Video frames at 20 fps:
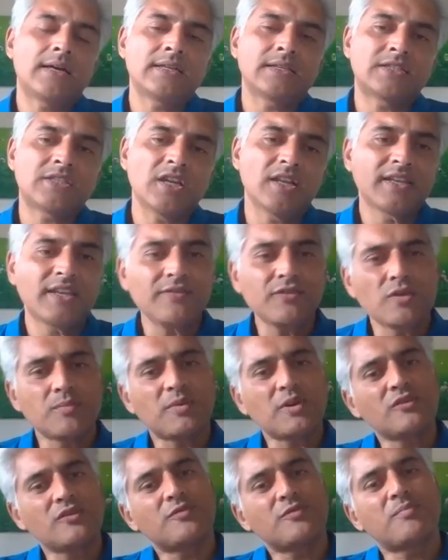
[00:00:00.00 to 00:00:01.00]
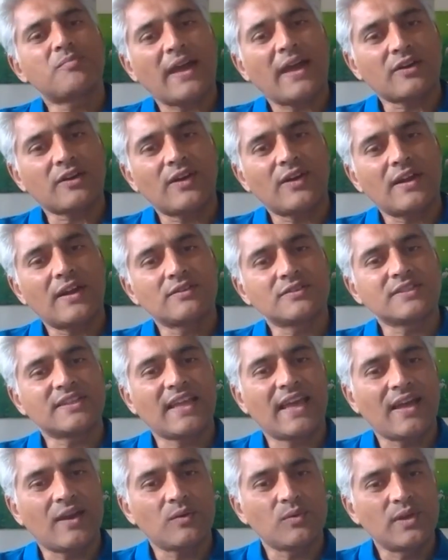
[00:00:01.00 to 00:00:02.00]
Should I give you a bit of background
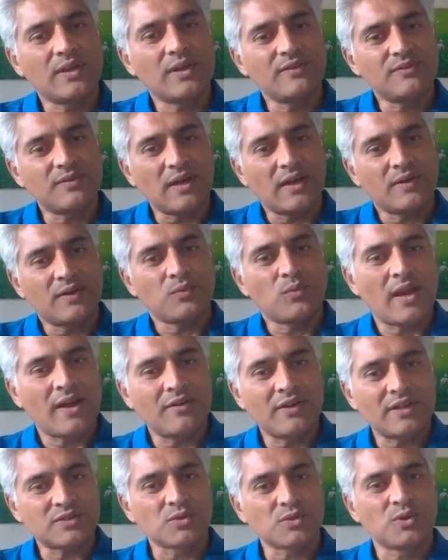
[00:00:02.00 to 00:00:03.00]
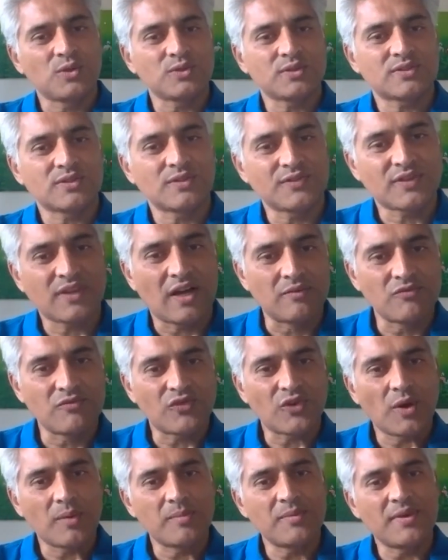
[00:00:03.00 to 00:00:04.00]
and how where it's all sort of come
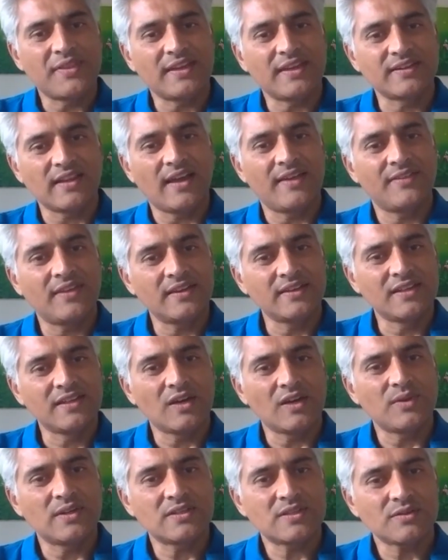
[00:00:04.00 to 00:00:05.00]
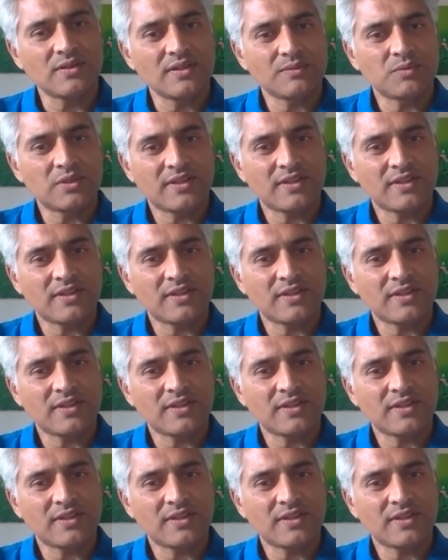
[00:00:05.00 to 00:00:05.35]
from, and then go into it?